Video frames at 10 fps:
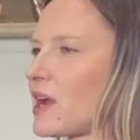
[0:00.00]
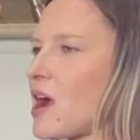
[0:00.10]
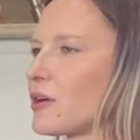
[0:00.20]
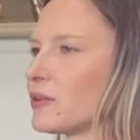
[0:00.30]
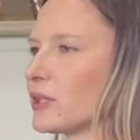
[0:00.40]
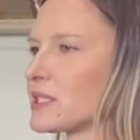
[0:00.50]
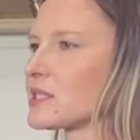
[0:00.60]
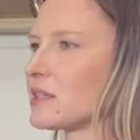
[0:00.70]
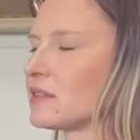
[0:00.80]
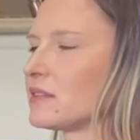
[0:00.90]
out how you
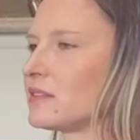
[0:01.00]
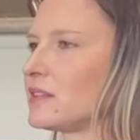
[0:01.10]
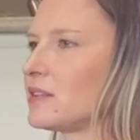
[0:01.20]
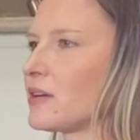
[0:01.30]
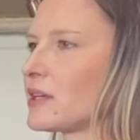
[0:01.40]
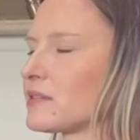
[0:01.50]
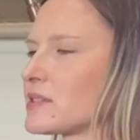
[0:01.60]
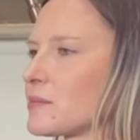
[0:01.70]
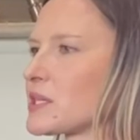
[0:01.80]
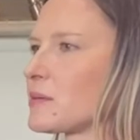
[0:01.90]
listen. You know, I
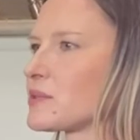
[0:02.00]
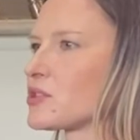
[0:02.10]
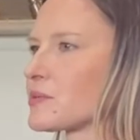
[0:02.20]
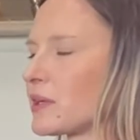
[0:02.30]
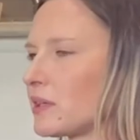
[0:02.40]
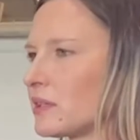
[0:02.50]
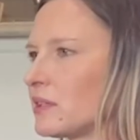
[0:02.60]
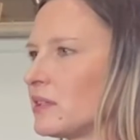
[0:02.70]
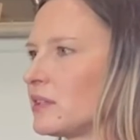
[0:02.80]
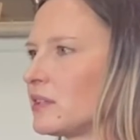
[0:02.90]
sometimes just want to
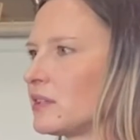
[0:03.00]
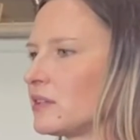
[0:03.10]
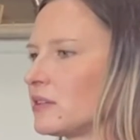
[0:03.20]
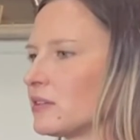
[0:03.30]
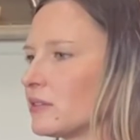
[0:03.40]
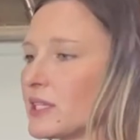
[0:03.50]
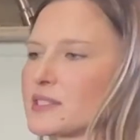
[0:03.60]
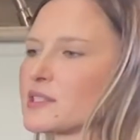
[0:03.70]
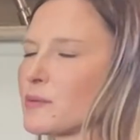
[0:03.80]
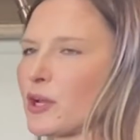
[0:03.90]

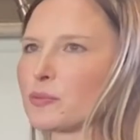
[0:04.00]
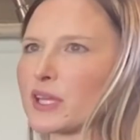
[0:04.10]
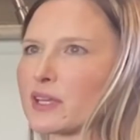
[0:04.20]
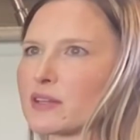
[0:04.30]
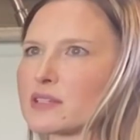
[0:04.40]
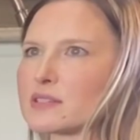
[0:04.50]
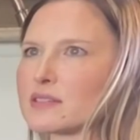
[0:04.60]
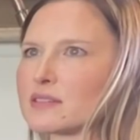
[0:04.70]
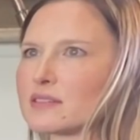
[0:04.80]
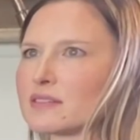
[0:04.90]
listen to my own playlist
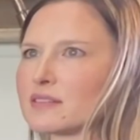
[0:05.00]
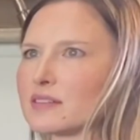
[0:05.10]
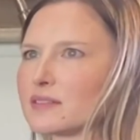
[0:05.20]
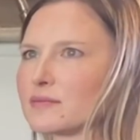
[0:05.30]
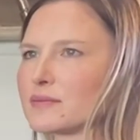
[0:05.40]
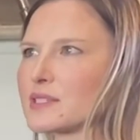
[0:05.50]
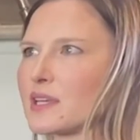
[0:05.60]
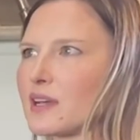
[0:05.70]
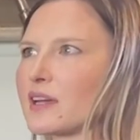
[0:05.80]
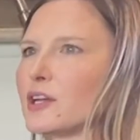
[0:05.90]
and
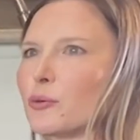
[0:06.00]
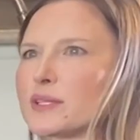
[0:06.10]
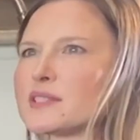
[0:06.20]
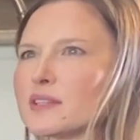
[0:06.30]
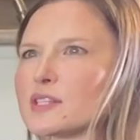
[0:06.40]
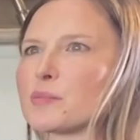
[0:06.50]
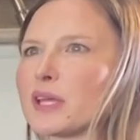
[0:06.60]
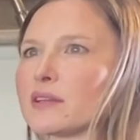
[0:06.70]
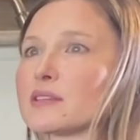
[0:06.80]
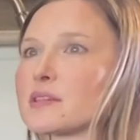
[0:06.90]
say, I know what's in this
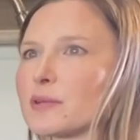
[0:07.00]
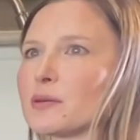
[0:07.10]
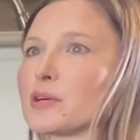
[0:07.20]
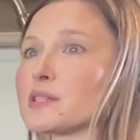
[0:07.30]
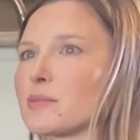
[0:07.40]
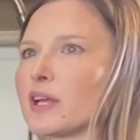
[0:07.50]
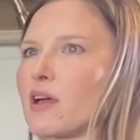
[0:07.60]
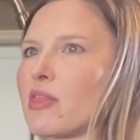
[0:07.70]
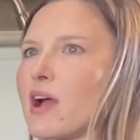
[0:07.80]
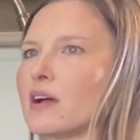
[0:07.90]
playlist. I'm going to press play
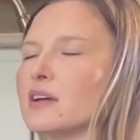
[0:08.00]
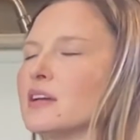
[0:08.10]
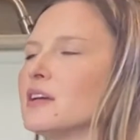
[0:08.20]
on that.